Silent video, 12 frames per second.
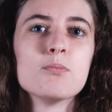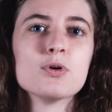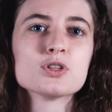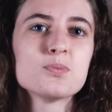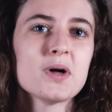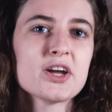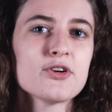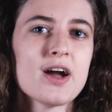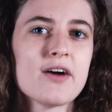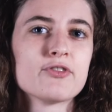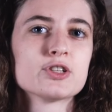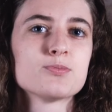Multiply your
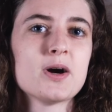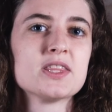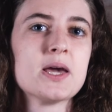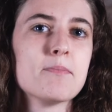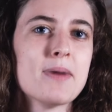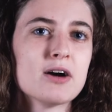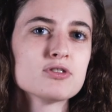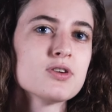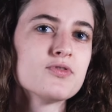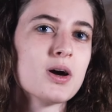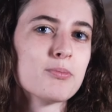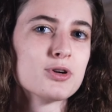average by the amount
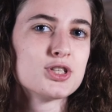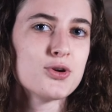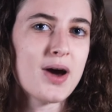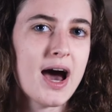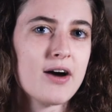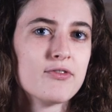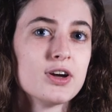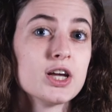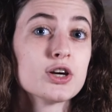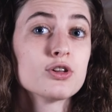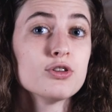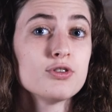of numbers you have,
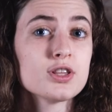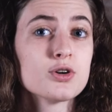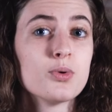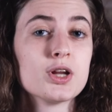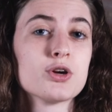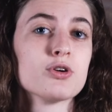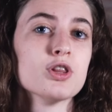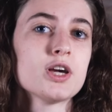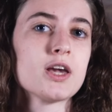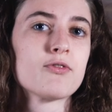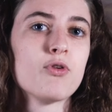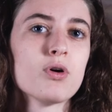including the one you are
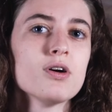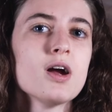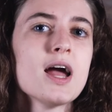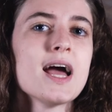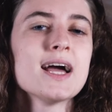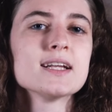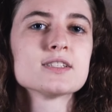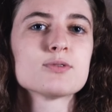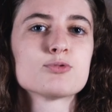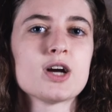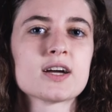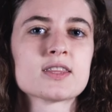looking for, and
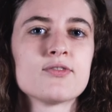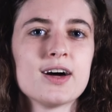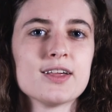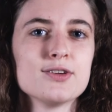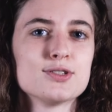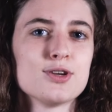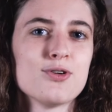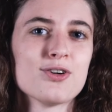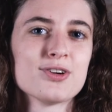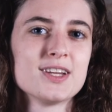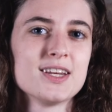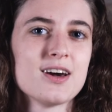subtract the values you
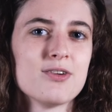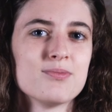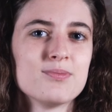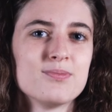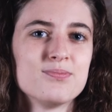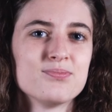already know.